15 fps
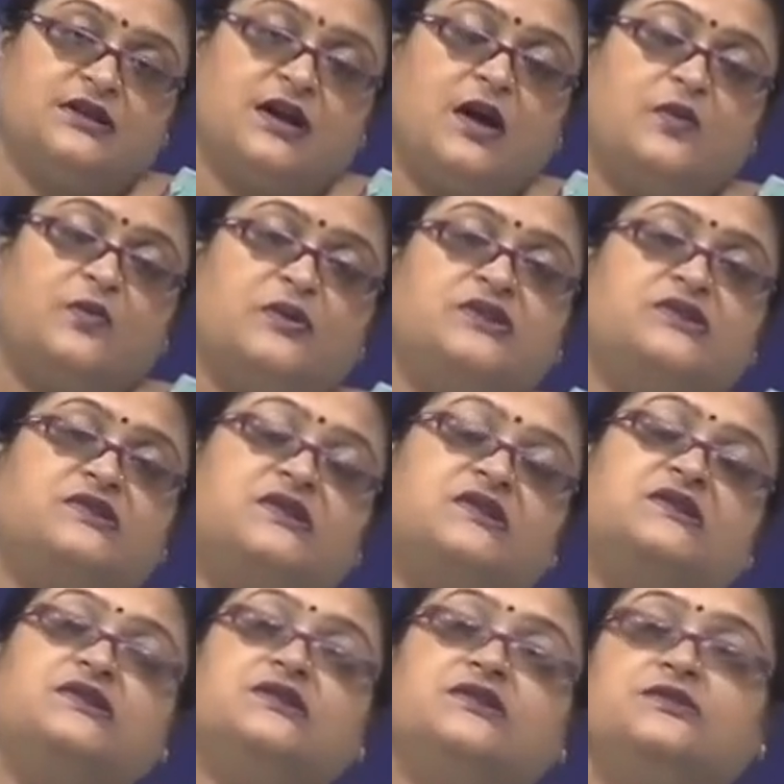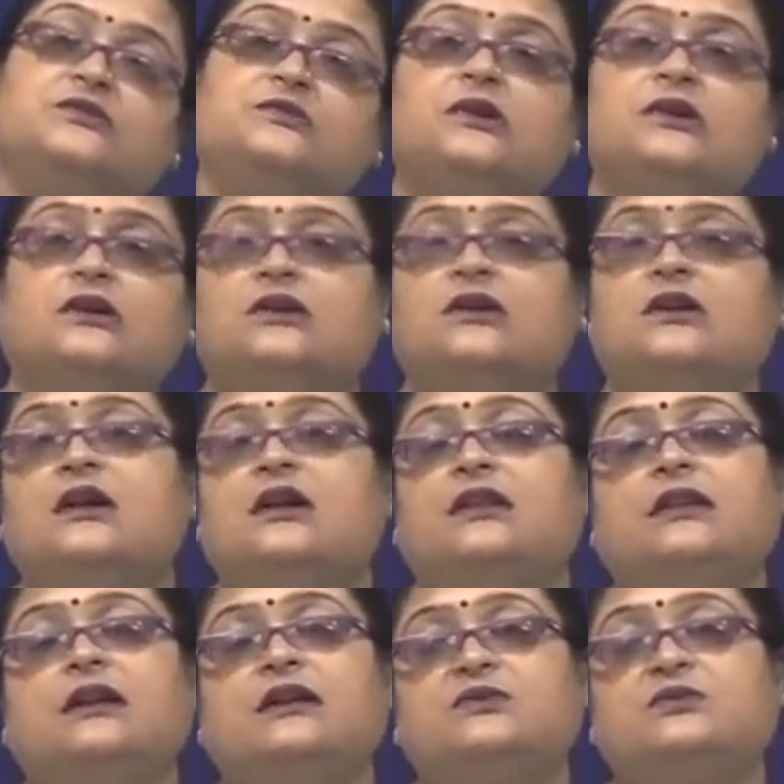How much certain you are
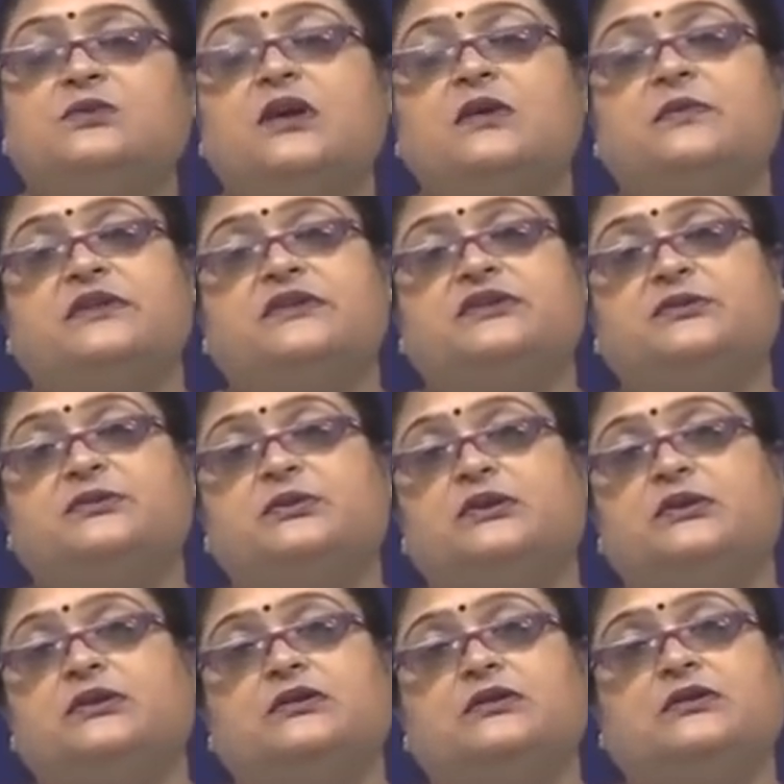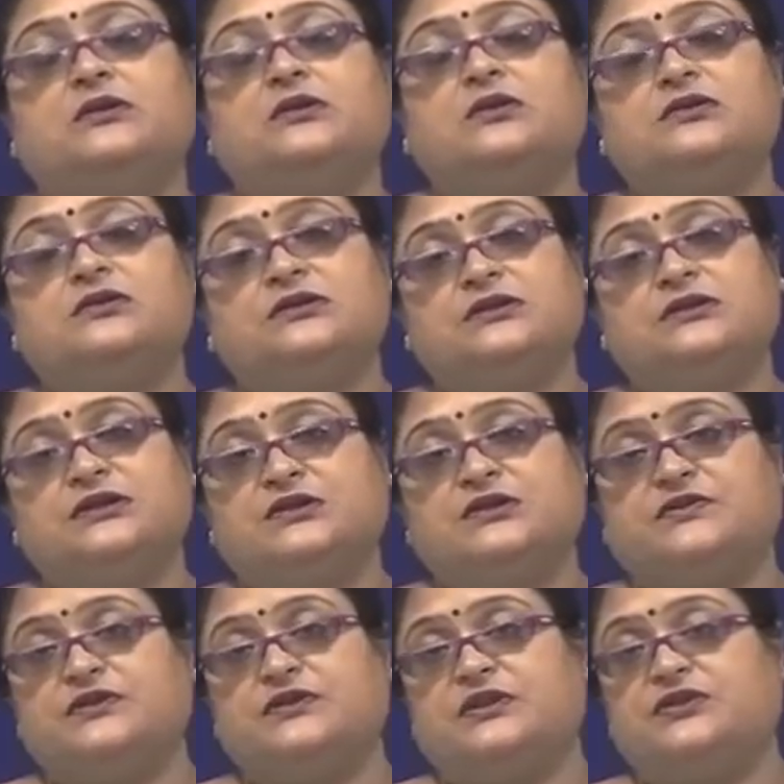that one particular
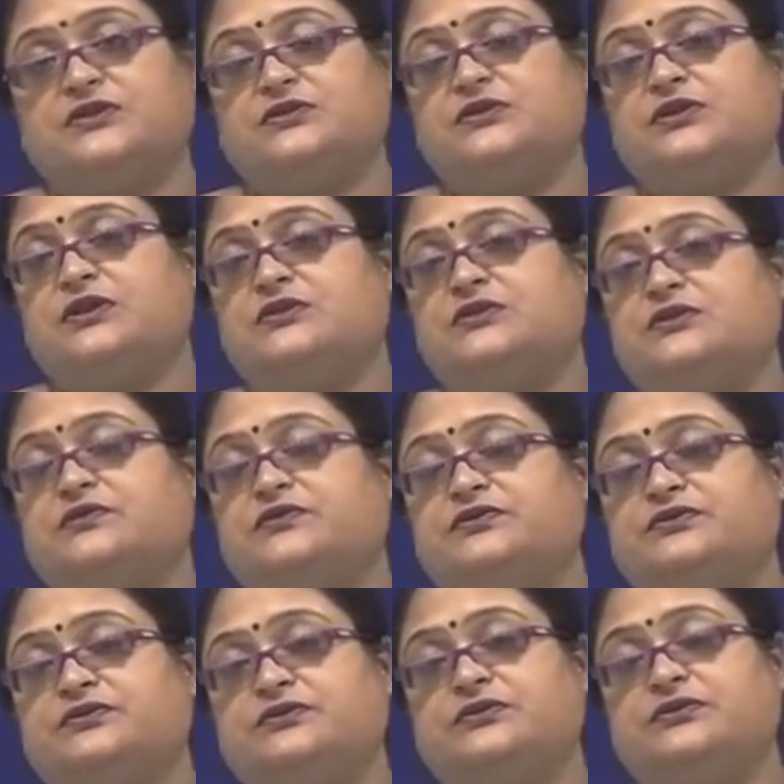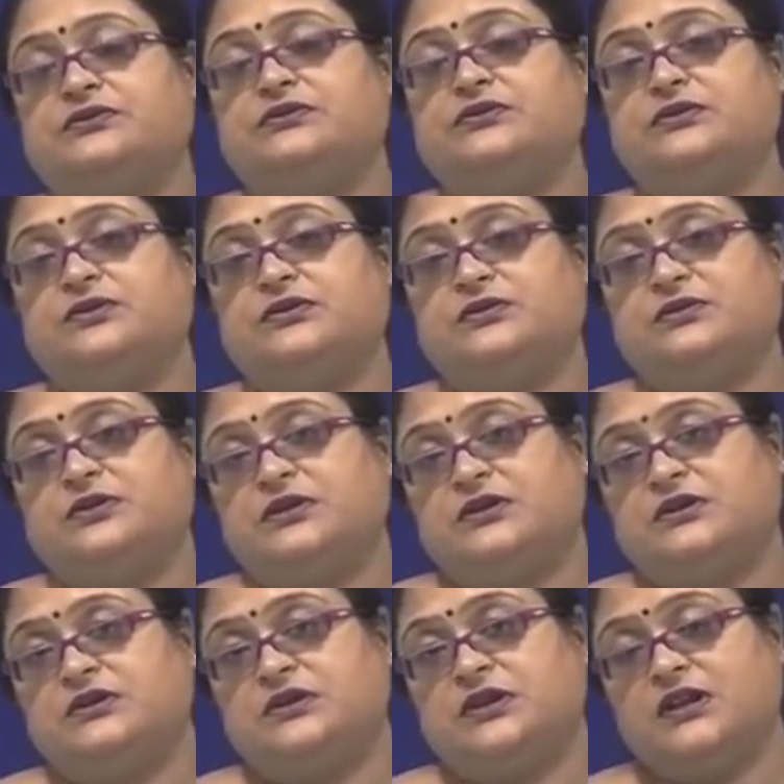alternative that you
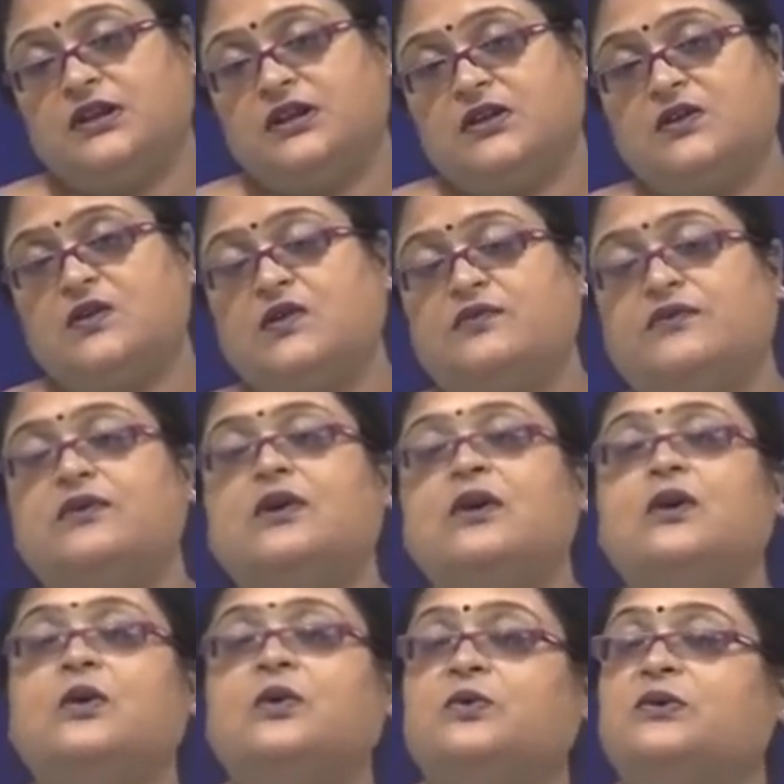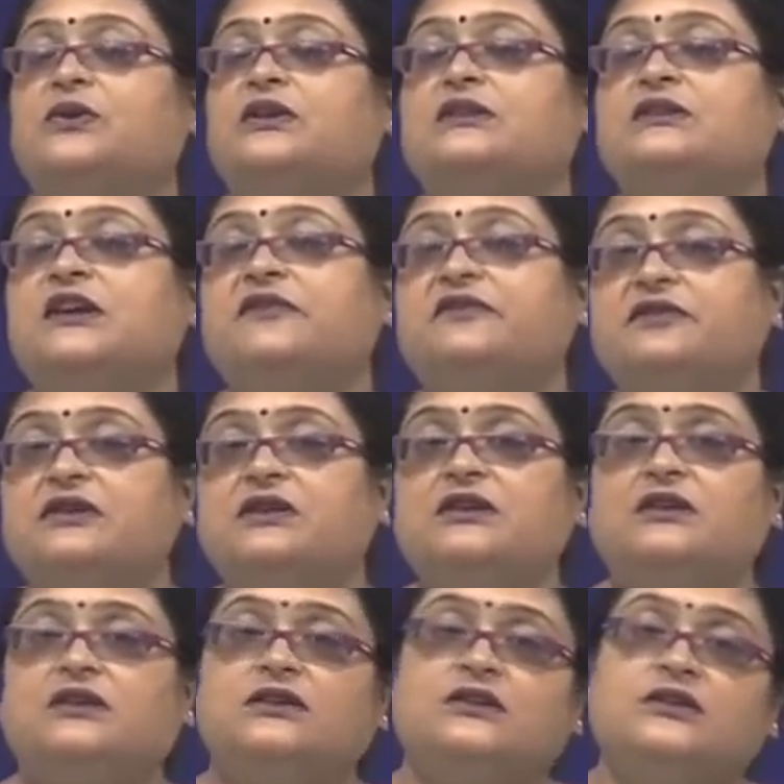are thinking of will
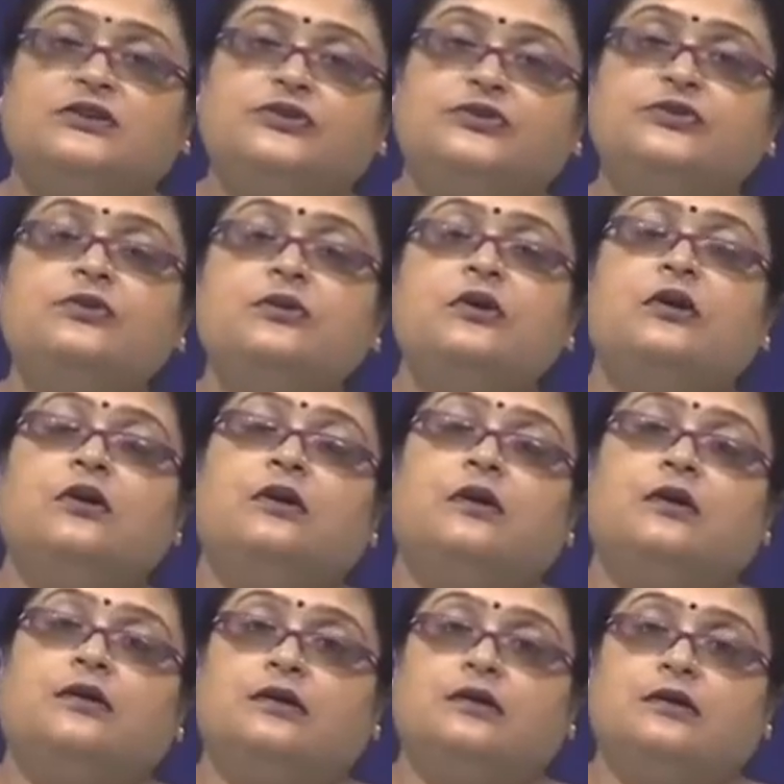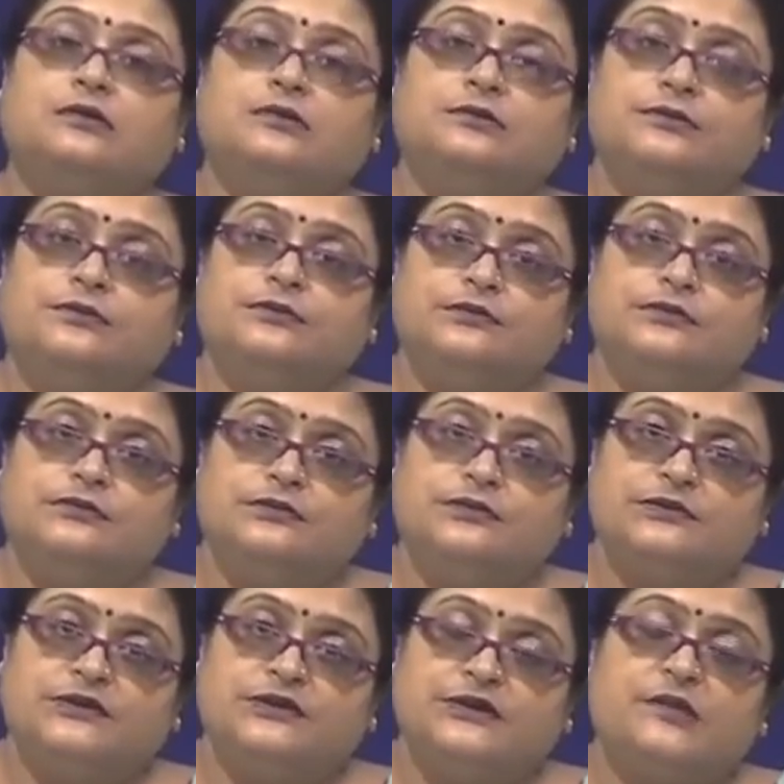definitely lead to
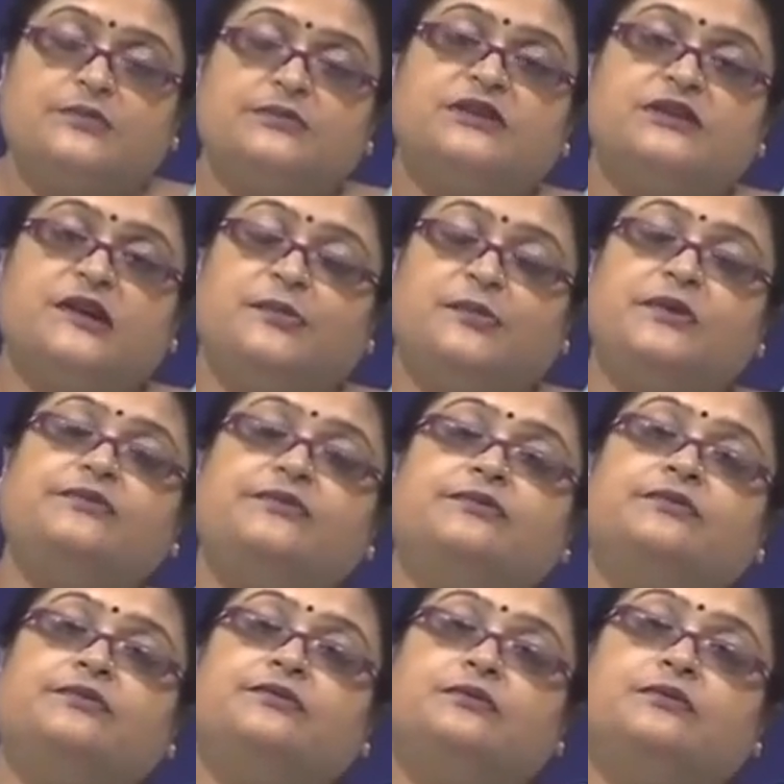some type of